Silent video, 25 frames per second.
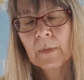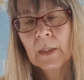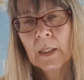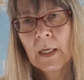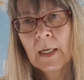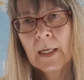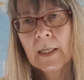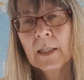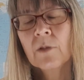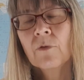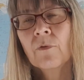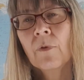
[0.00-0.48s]

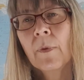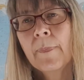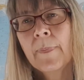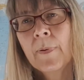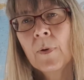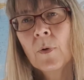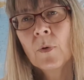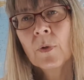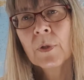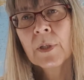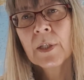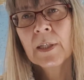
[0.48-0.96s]
It's
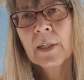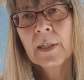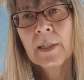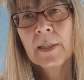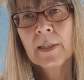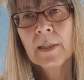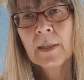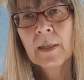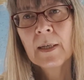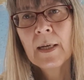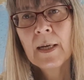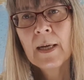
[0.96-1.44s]

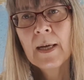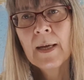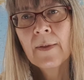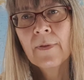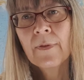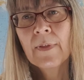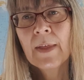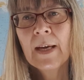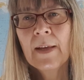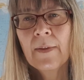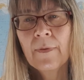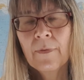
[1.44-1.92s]
reported
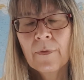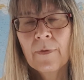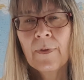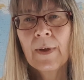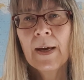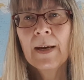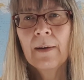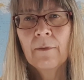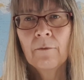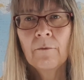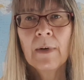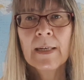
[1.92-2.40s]
that
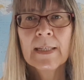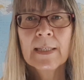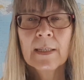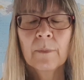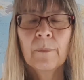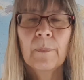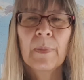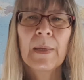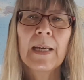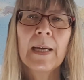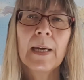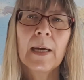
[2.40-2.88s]
that
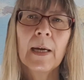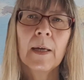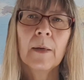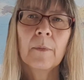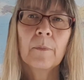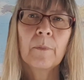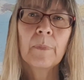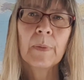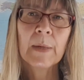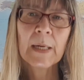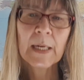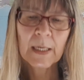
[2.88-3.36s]
recipe
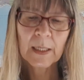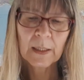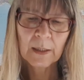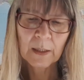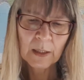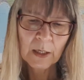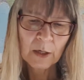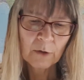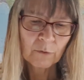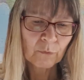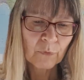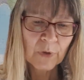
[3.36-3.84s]
had been
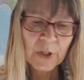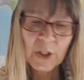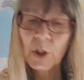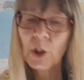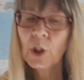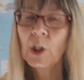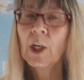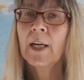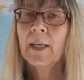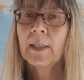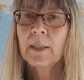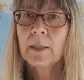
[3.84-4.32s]

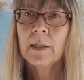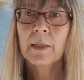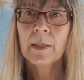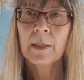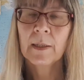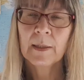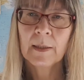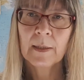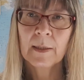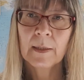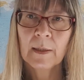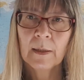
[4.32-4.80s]

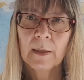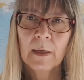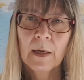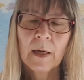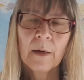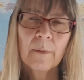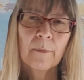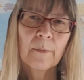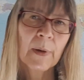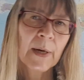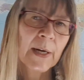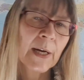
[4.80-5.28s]
rejected
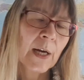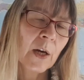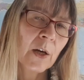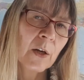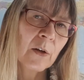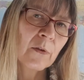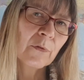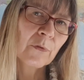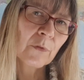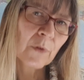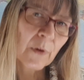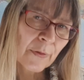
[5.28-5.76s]
by
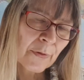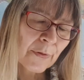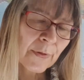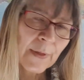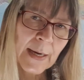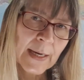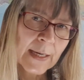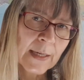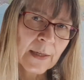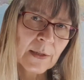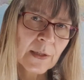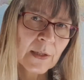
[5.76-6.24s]
over
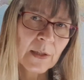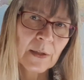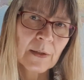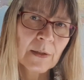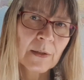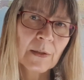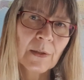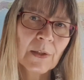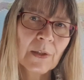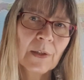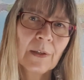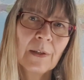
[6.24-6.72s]

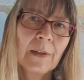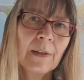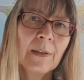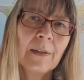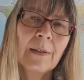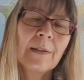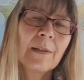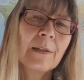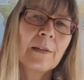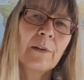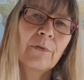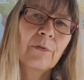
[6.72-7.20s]
1,000
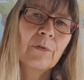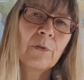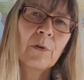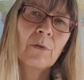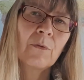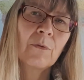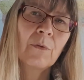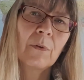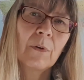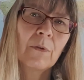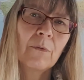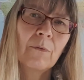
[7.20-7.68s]

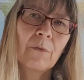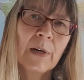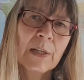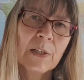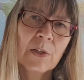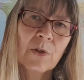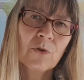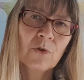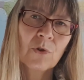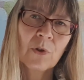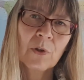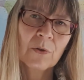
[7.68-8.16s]
different
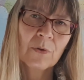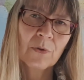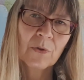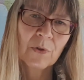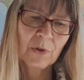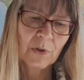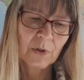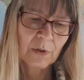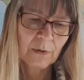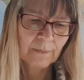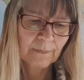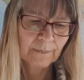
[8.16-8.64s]

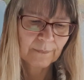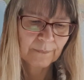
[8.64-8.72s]
restaurants.